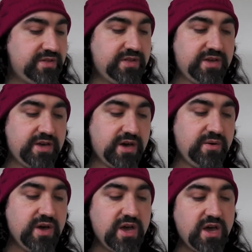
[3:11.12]
there you go.
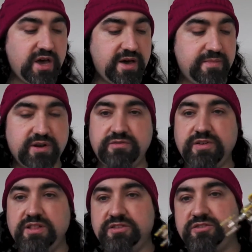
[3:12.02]
Another
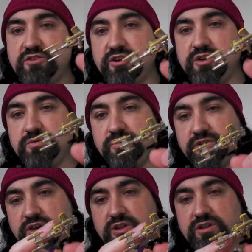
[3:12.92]
thing is this guy comes with
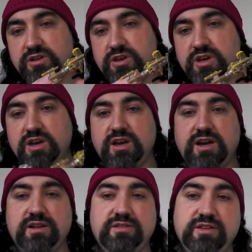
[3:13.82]
a gun,
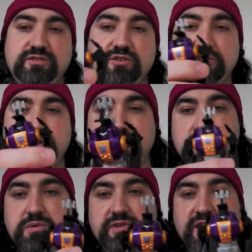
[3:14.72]
and this guy didn't
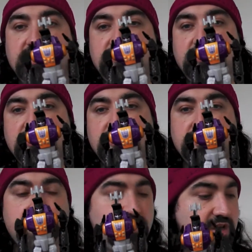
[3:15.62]
come with any extra
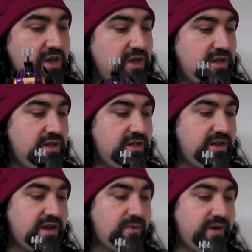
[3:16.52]
guns.
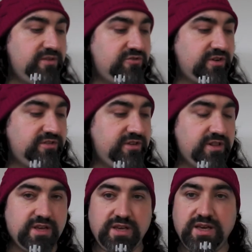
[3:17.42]
Now
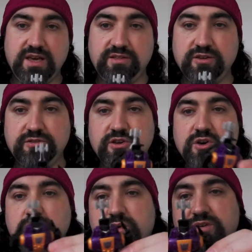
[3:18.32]
interestingly, he does
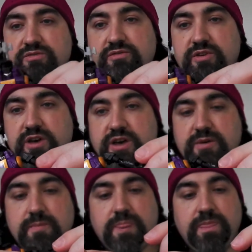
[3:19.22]
come with
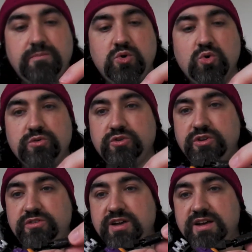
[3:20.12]
ports on
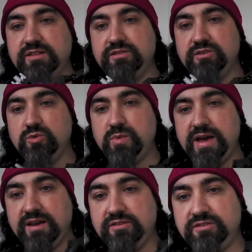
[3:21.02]
his hands, little
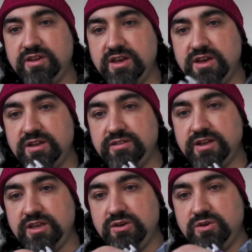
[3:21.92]
pegs
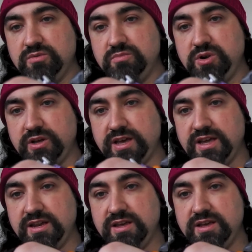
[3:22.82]
that you can plug in,